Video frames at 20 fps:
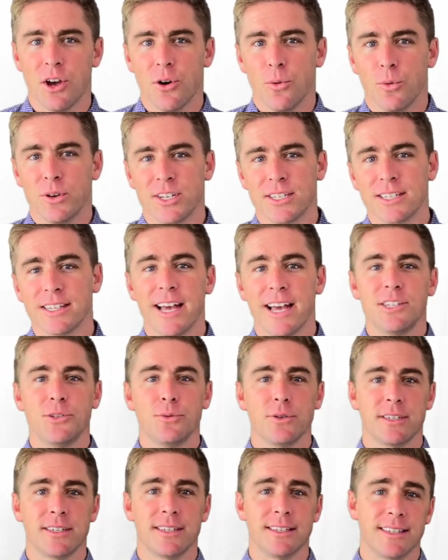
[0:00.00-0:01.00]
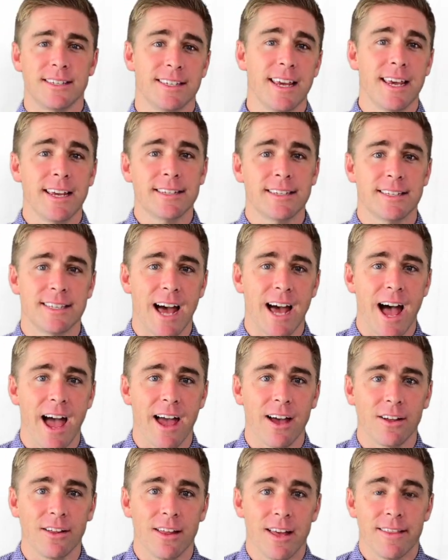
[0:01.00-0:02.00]
which has led to a succinct
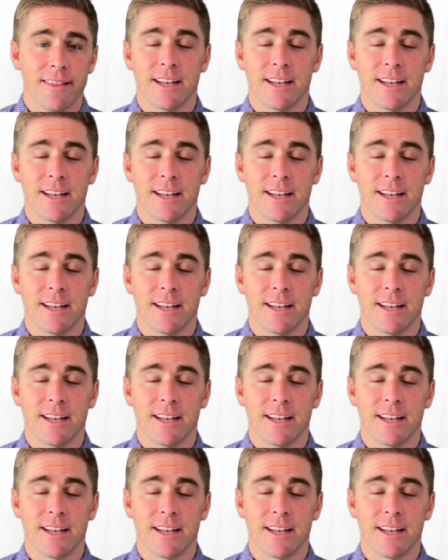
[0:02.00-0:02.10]
style